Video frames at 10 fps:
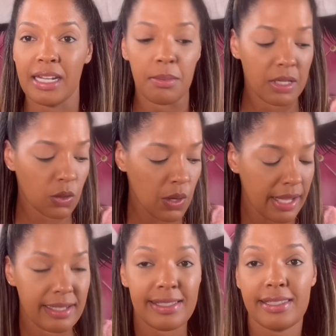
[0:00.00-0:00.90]
I'm gonna go ahead
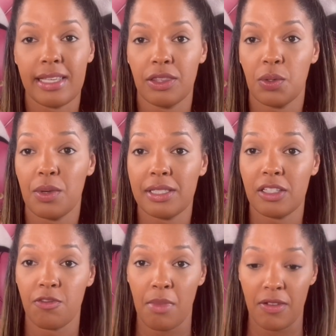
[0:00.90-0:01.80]
and set the rest
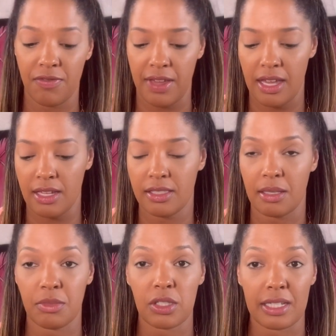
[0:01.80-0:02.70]
of my face. I'm
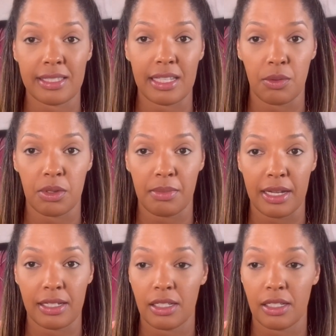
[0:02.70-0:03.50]
just gonna set it with my